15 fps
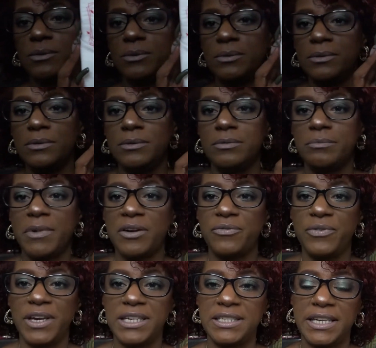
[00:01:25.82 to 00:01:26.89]
Ooh, my
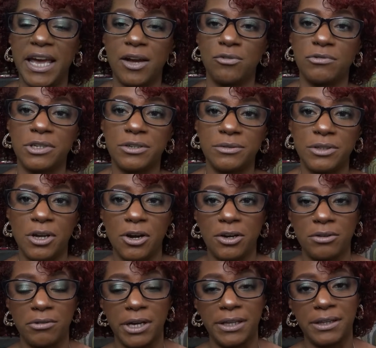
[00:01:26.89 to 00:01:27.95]
face got real
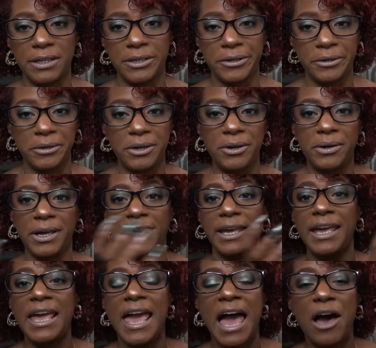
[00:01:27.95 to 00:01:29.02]
dark right there. Okay,
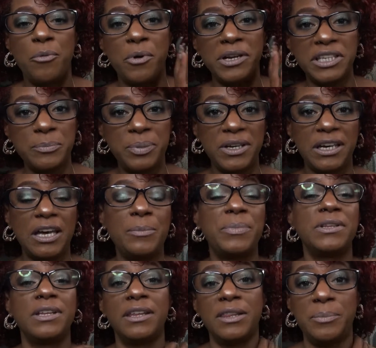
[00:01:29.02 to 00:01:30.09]
I wanted to pick up
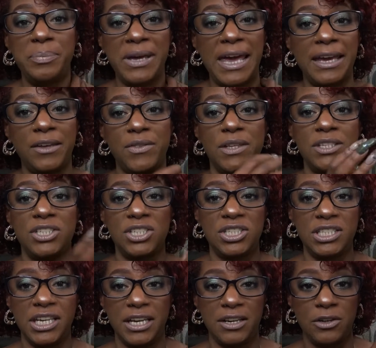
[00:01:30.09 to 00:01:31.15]
another pack of the
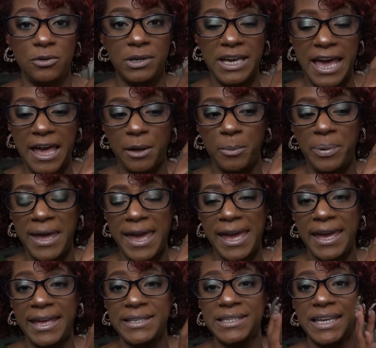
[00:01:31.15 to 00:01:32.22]
Shiseido cotton
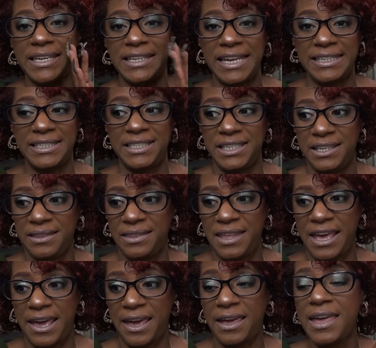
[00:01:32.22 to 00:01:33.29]
pads, and I did
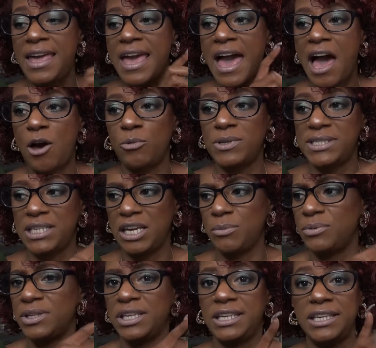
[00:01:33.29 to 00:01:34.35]
that. I was
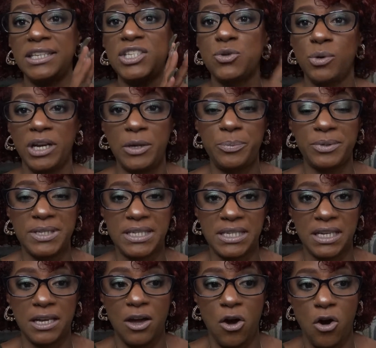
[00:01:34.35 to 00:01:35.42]
able to get
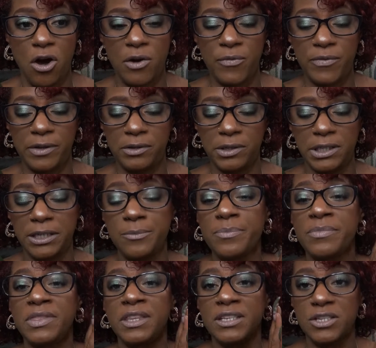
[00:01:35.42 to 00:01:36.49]
20% off on it,
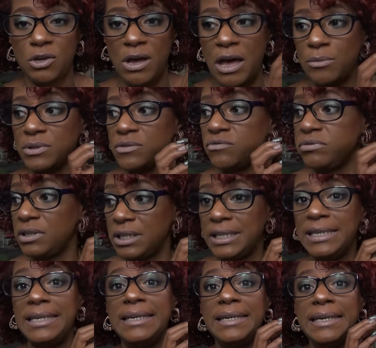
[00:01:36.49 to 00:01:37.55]
so I was
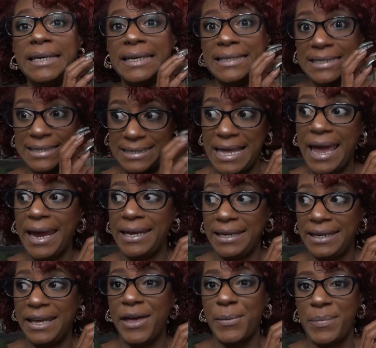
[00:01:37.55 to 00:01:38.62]
really
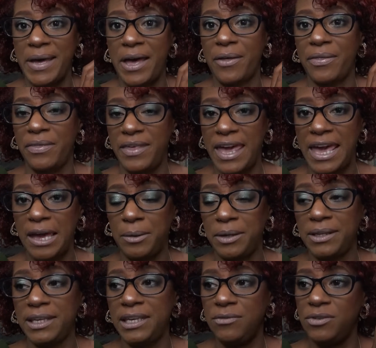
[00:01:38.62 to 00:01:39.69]
excited about that.
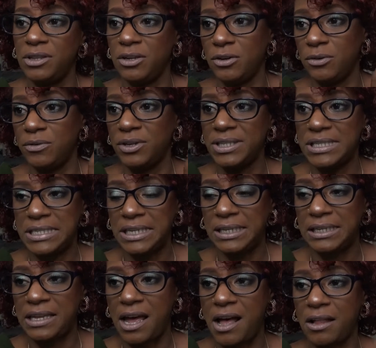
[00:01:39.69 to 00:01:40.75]
Even though they're
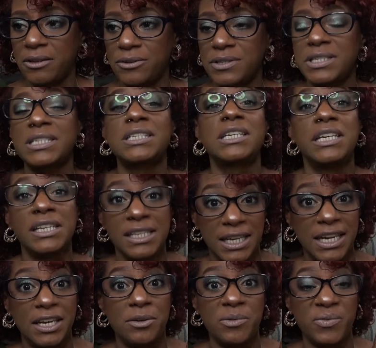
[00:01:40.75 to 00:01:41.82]
$10, it's good to
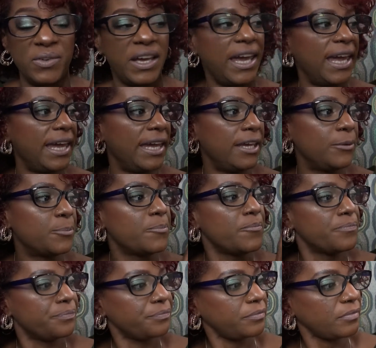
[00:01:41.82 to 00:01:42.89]
get them for $8.
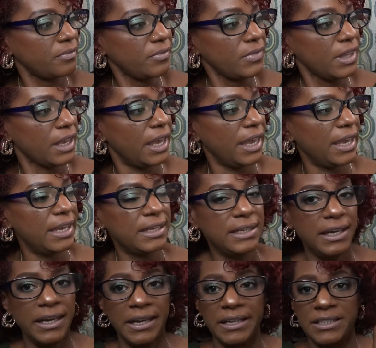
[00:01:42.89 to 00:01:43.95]
And
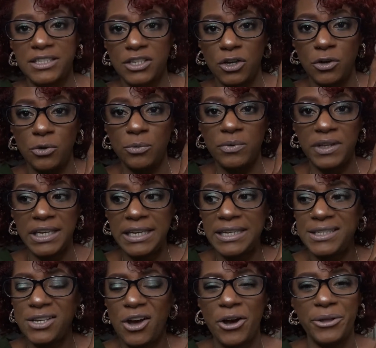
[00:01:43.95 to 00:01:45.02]
yeah, so
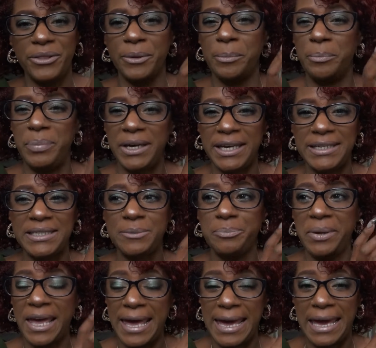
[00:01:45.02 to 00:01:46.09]
these are the best
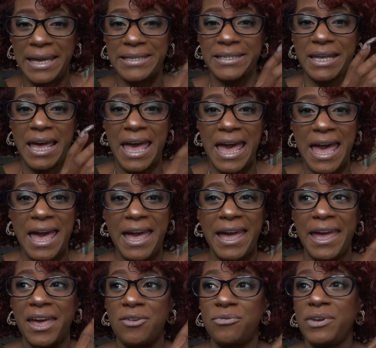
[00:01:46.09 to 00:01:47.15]
pads that I
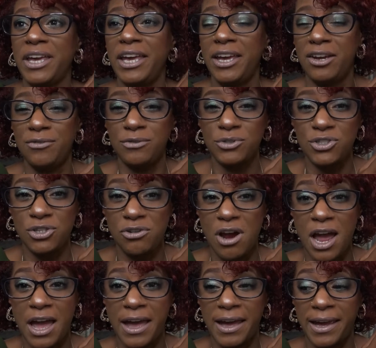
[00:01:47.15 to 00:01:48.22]
have ever
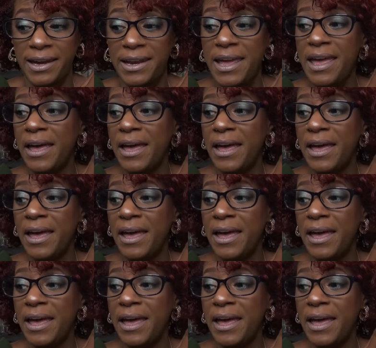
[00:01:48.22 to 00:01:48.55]
tried.